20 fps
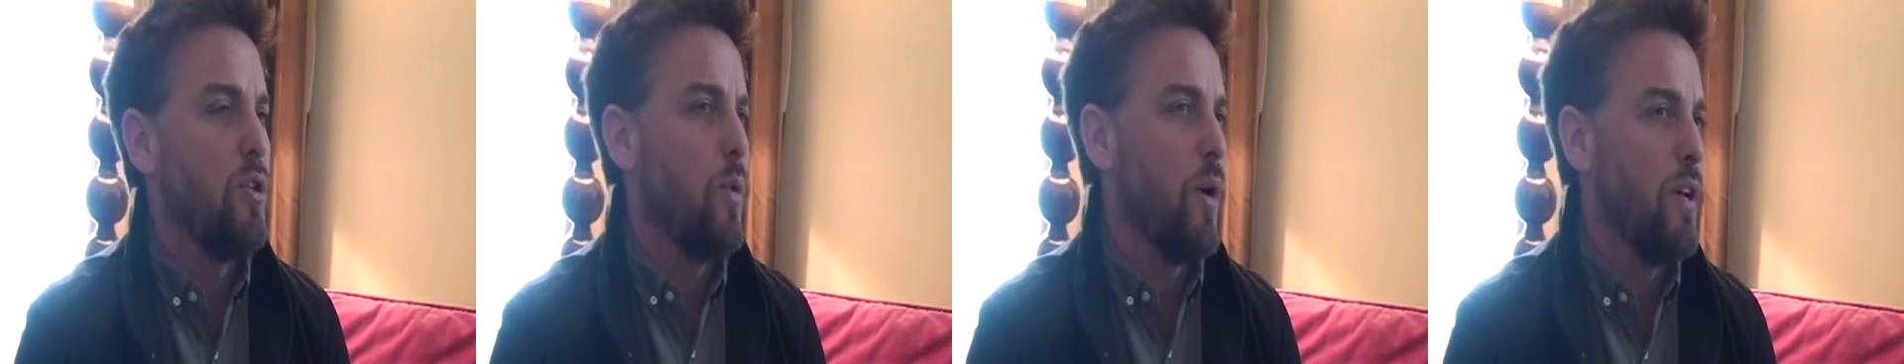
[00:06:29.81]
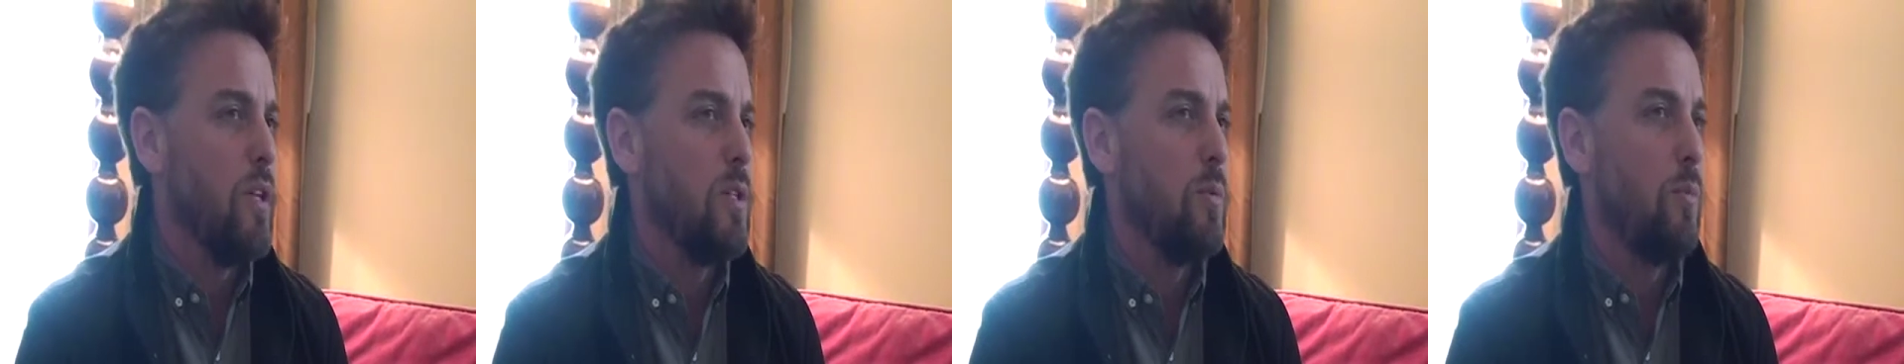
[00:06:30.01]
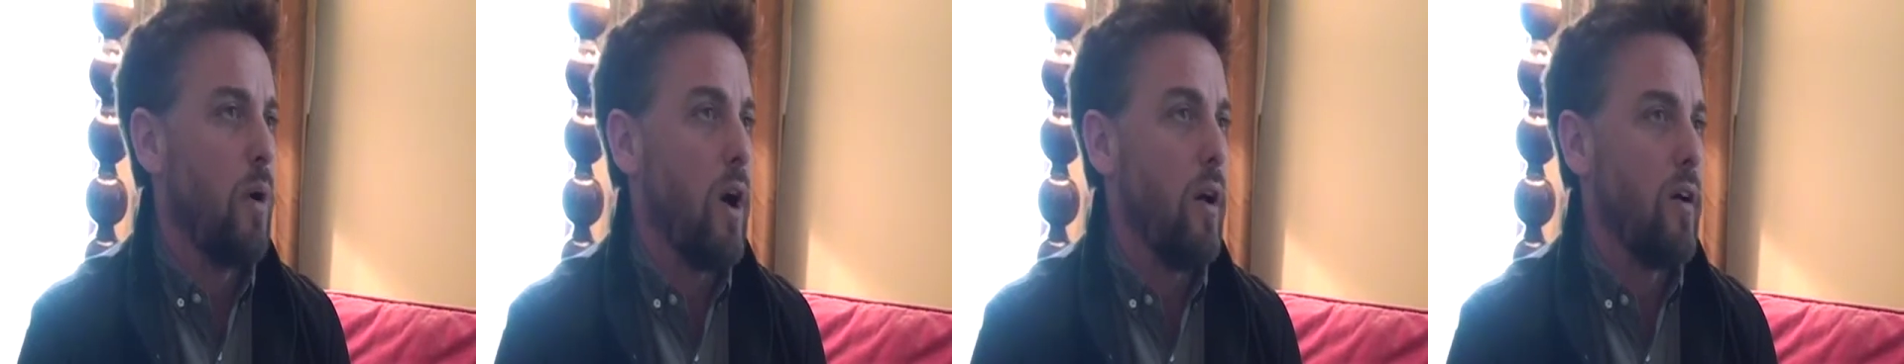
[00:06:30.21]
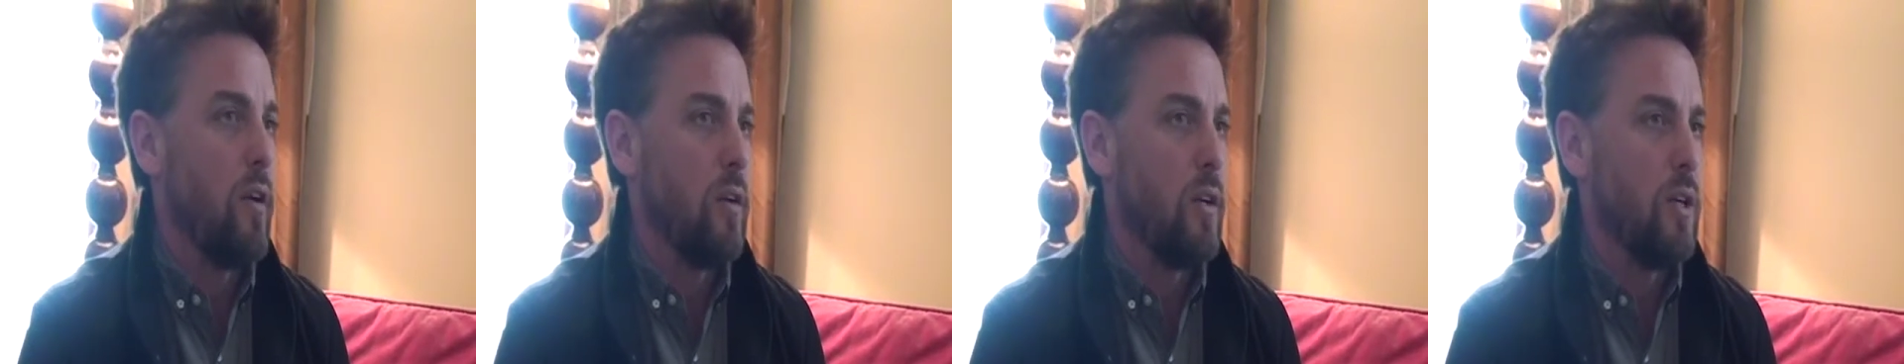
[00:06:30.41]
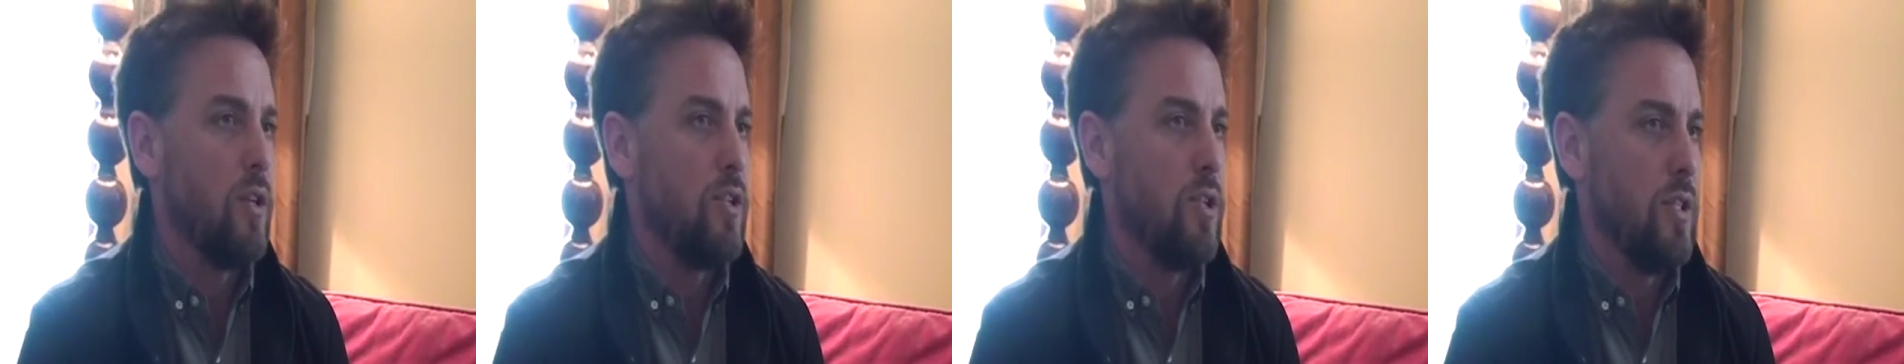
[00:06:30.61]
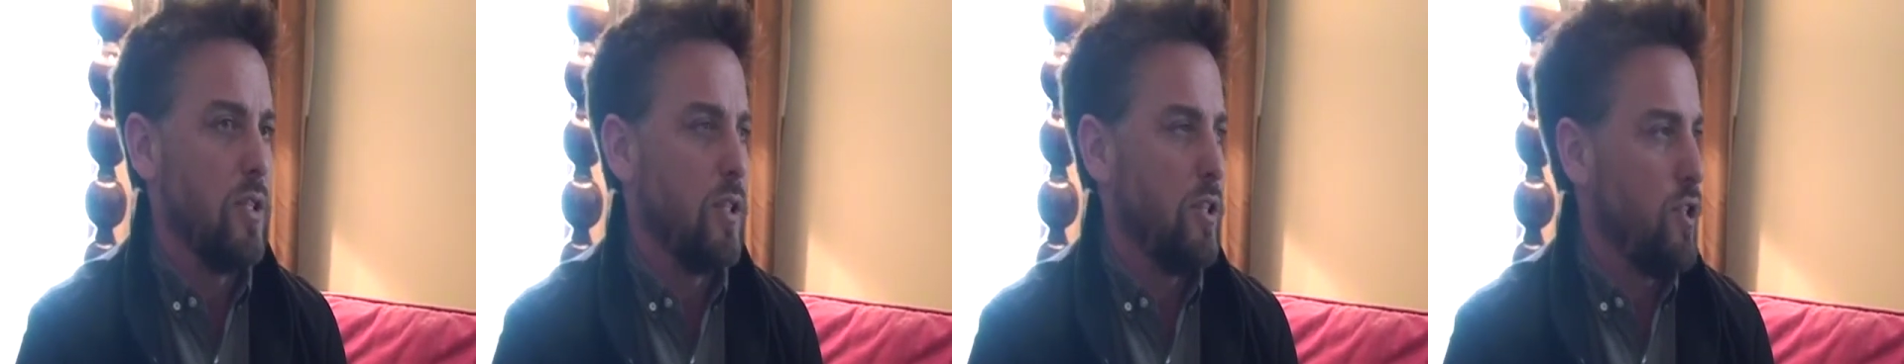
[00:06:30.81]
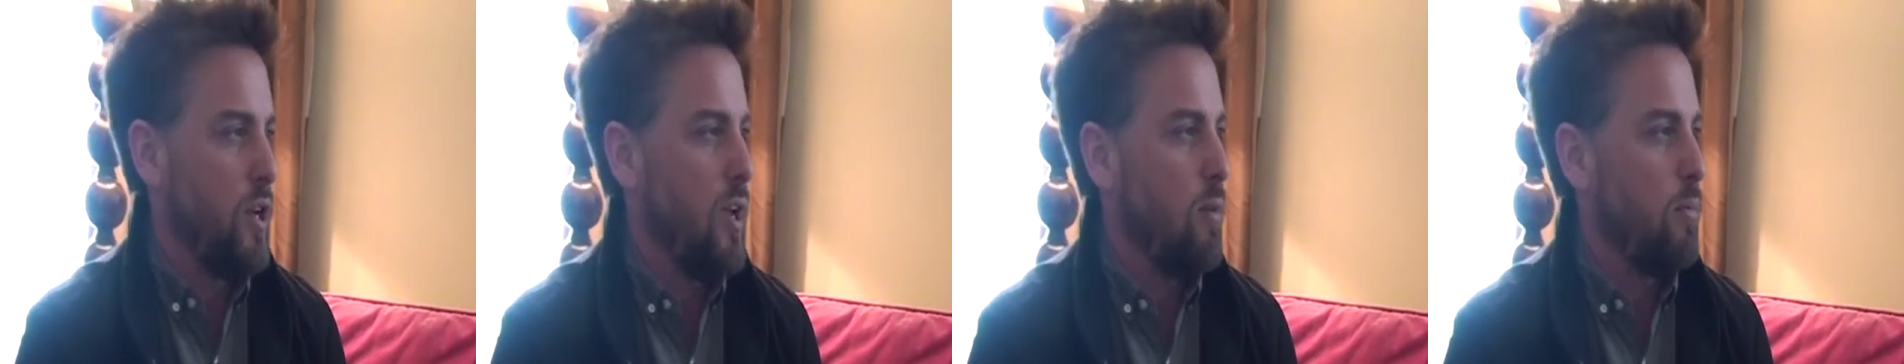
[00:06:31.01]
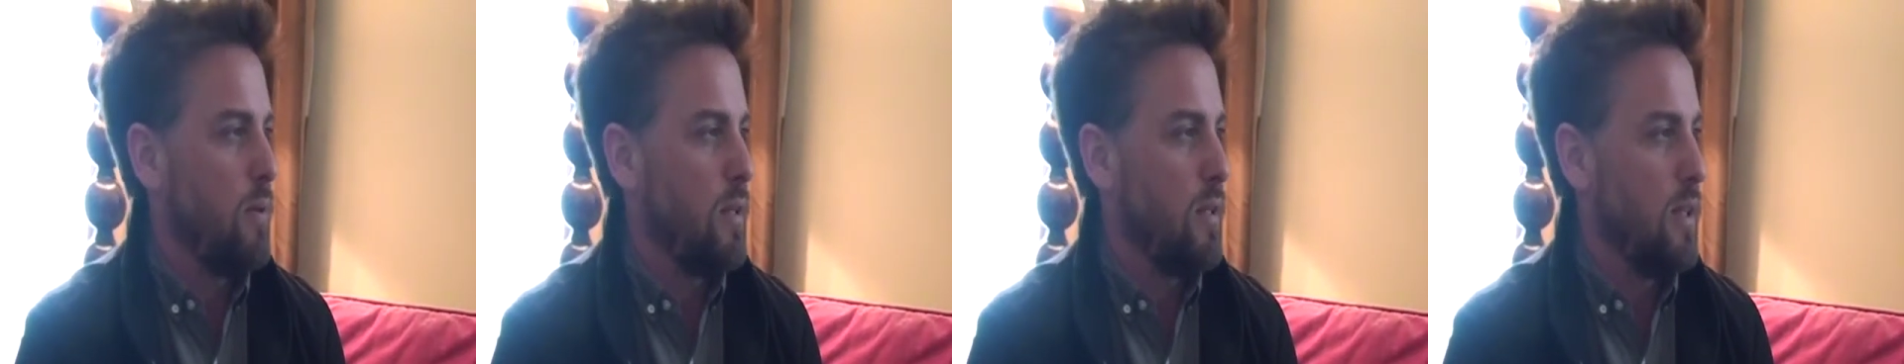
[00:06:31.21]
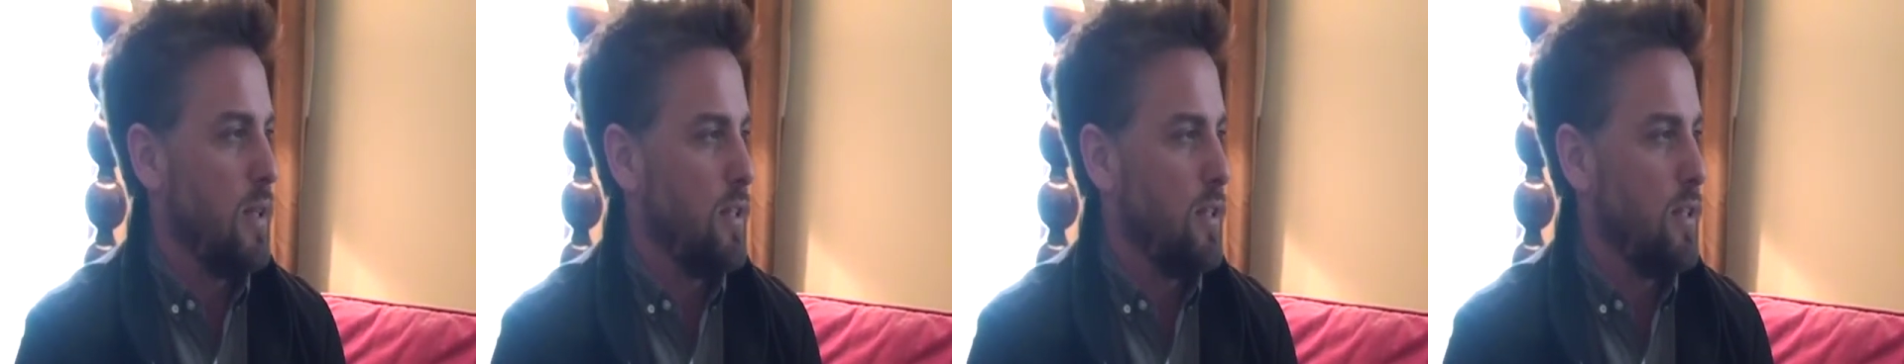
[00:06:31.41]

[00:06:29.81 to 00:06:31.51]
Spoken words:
quite inspiring because she's a champion.